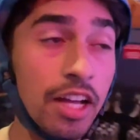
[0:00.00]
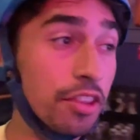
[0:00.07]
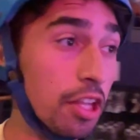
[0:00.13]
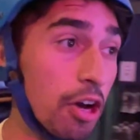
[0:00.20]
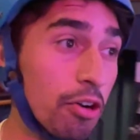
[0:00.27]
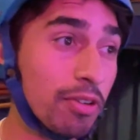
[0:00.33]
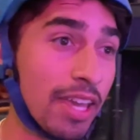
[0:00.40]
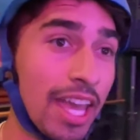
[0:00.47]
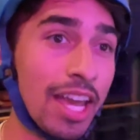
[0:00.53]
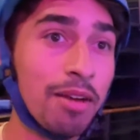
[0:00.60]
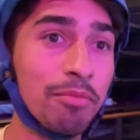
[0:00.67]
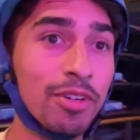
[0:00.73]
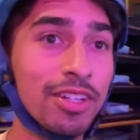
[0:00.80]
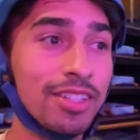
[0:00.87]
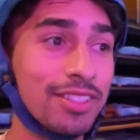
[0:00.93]
No
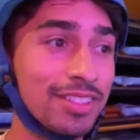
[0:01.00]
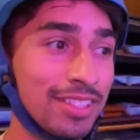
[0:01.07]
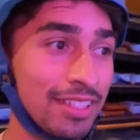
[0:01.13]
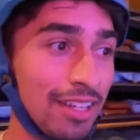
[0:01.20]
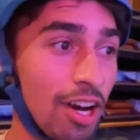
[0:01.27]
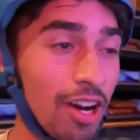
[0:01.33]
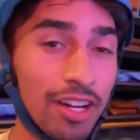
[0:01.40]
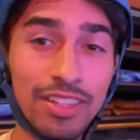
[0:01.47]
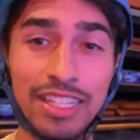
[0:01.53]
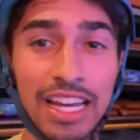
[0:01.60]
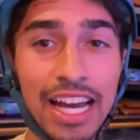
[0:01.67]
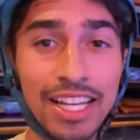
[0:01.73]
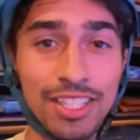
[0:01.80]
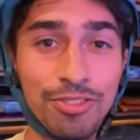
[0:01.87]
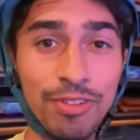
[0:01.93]
cameras on the
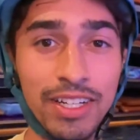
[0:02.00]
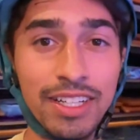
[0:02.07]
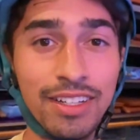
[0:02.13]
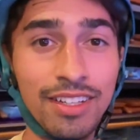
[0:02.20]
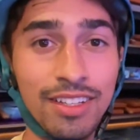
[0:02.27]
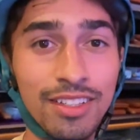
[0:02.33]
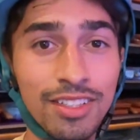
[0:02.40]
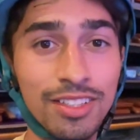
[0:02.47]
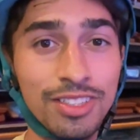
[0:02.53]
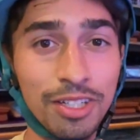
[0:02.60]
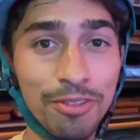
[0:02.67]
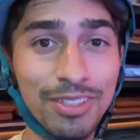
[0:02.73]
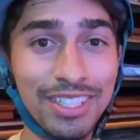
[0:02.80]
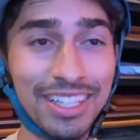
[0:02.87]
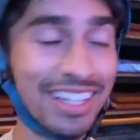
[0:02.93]
ice rink,
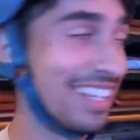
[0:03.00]
so we'll see.